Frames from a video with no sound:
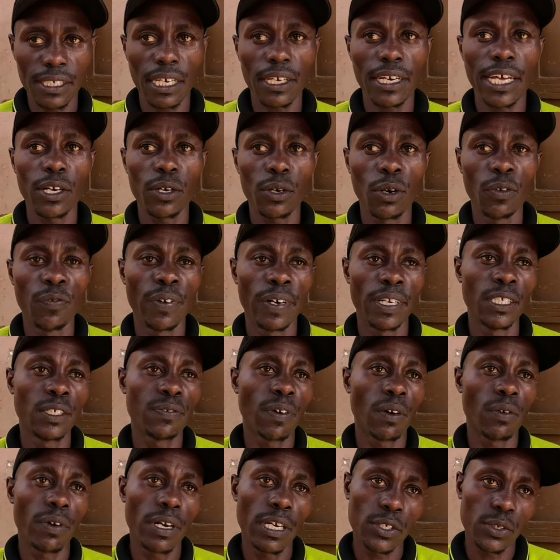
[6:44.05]
Child and Orphanage
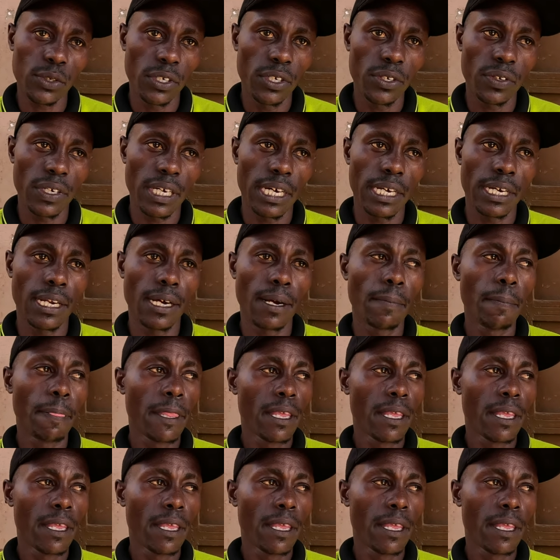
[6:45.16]
Foundation Uganda.